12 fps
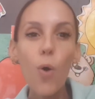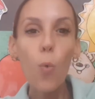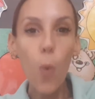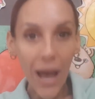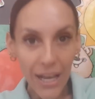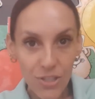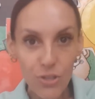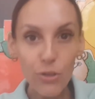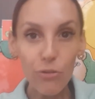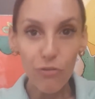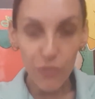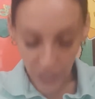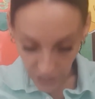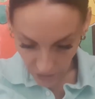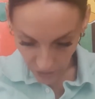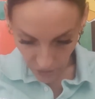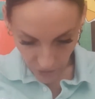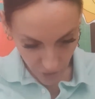Once you
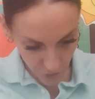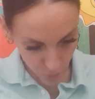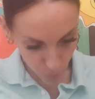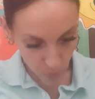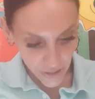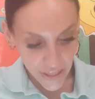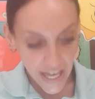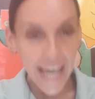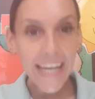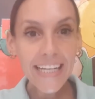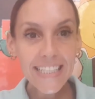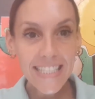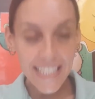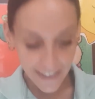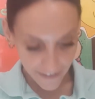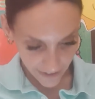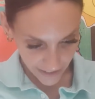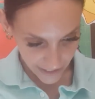finish with that
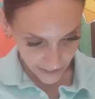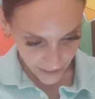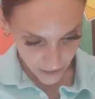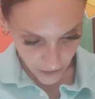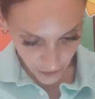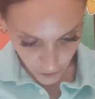activity,